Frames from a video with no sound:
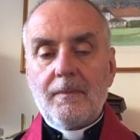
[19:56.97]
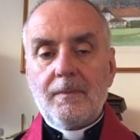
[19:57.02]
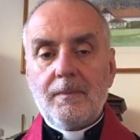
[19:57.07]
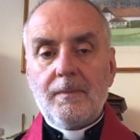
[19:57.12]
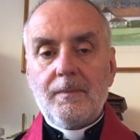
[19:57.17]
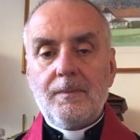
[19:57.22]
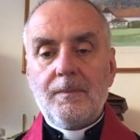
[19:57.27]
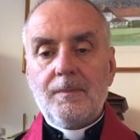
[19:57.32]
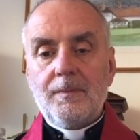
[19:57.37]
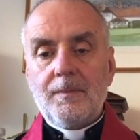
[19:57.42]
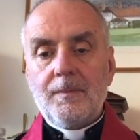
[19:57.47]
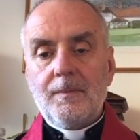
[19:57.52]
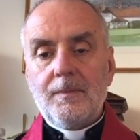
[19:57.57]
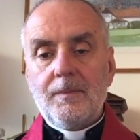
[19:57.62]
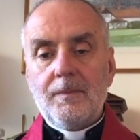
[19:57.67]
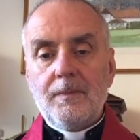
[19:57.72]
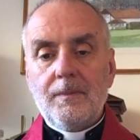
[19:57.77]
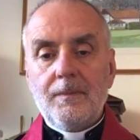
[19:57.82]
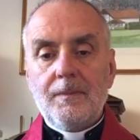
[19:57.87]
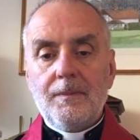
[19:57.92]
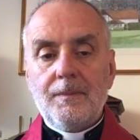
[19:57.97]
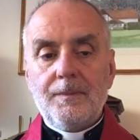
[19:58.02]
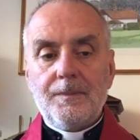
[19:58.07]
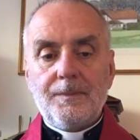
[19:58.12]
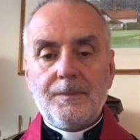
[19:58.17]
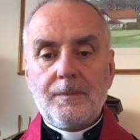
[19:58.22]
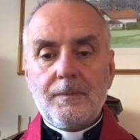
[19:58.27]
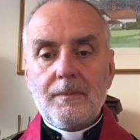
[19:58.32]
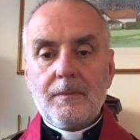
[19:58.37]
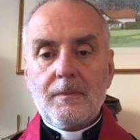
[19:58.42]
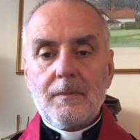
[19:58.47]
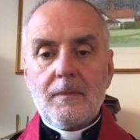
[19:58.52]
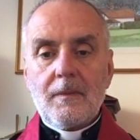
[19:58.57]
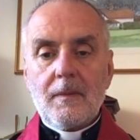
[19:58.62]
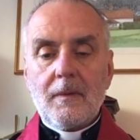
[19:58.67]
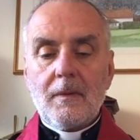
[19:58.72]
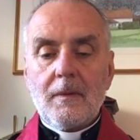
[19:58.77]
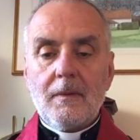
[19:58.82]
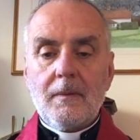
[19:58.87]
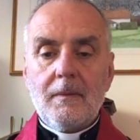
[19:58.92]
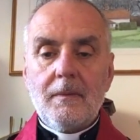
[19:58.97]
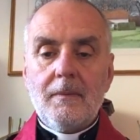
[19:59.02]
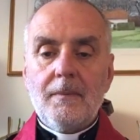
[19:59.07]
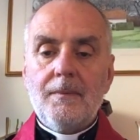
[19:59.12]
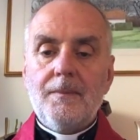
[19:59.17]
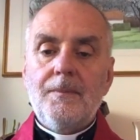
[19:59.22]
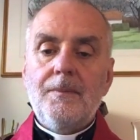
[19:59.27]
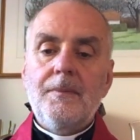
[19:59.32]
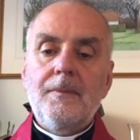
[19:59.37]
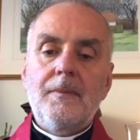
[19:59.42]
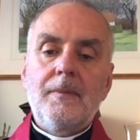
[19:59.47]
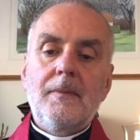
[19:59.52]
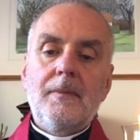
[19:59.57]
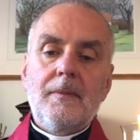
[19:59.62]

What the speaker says: Nobody speaks.